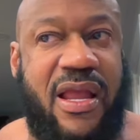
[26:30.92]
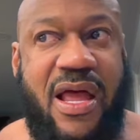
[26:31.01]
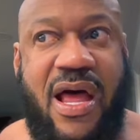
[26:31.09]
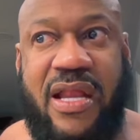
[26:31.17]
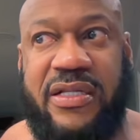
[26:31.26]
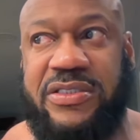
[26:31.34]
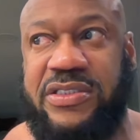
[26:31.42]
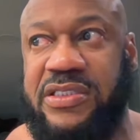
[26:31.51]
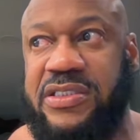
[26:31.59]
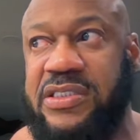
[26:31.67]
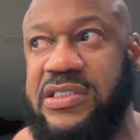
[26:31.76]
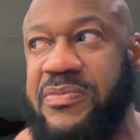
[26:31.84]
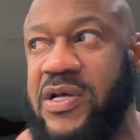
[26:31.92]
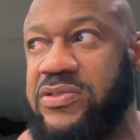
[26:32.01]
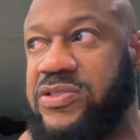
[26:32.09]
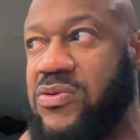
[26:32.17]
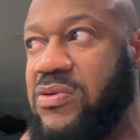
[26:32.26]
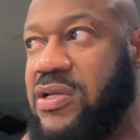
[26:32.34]
God, it's just, it
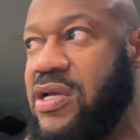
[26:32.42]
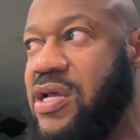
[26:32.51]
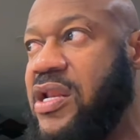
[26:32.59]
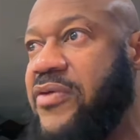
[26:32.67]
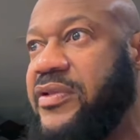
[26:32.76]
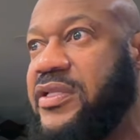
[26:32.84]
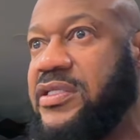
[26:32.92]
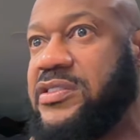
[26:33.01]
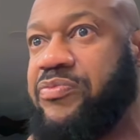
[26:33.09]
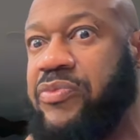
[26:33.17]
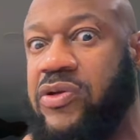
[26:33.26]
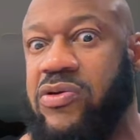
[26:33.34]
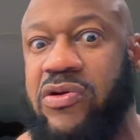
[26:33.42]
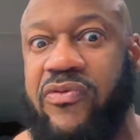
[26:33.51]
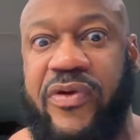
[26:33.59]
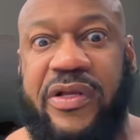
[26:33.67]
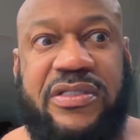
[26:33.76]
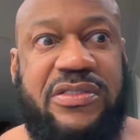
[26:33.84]
smells so good. Everything's
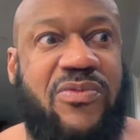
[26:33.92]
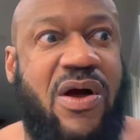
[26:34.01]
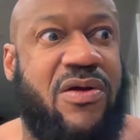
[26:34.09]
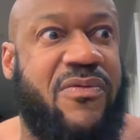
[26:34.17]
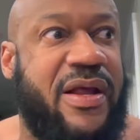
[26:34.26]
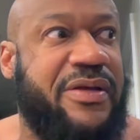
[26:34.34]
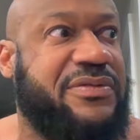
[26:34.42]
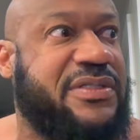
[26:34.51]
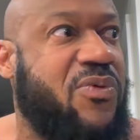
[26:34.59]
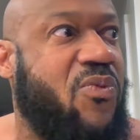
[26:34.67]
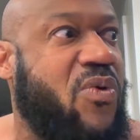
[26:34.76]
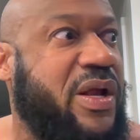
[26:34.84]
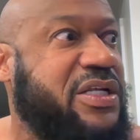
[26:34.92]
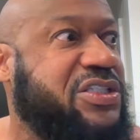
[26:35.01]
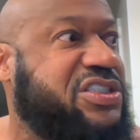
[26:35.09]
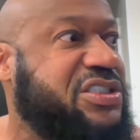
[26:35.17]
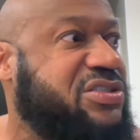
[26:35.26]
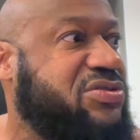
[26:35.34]
beautiful. He just walked around. He said, what
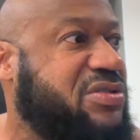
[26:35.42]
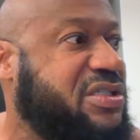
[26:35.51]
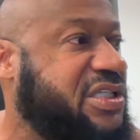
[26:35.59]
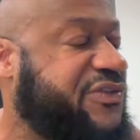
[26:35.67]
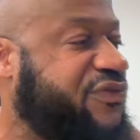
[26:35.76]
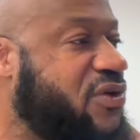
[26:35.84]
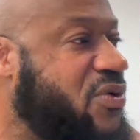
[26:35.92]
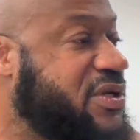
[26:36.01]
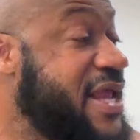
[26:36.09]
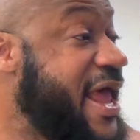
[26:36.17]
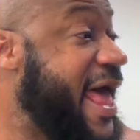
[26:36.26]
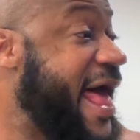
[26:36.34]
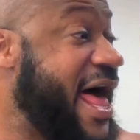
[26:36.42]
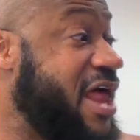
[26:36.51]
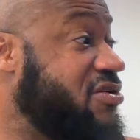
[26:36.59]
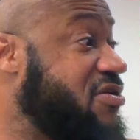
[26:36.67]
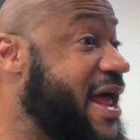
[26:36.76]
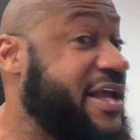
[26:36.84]
does she do to these floors? I
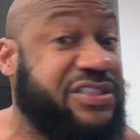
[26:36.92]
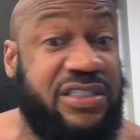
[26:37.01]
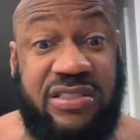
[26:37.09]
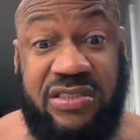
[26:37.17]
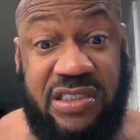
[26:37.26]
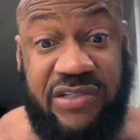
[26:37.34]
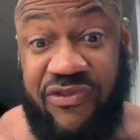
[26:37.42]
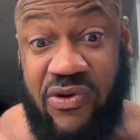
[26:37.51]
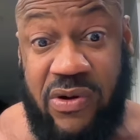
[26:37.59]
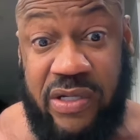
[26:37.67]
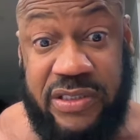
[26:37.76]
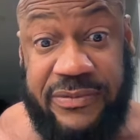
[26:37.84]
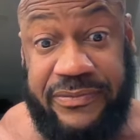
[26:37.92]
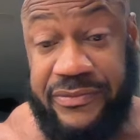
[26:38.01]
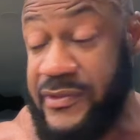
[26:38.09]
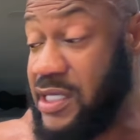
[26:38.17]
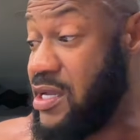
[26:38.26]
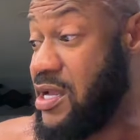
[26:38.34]
don't know how she cleans these floors
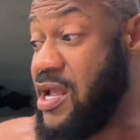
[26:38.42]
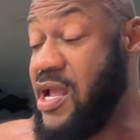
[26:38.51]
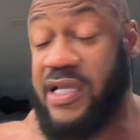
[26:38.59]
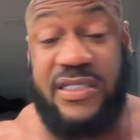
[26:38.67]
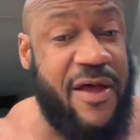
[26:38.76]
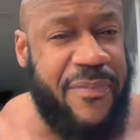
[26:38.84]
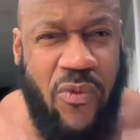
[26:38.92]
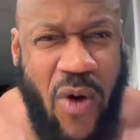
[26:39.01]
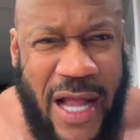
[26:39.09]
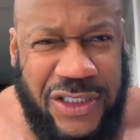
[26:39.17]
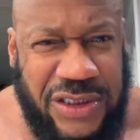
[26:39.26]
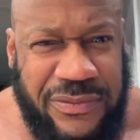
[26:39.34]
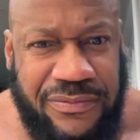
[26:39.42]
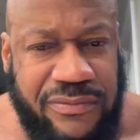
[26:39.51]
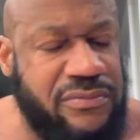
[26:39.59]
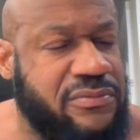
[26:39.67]
because I've been watching.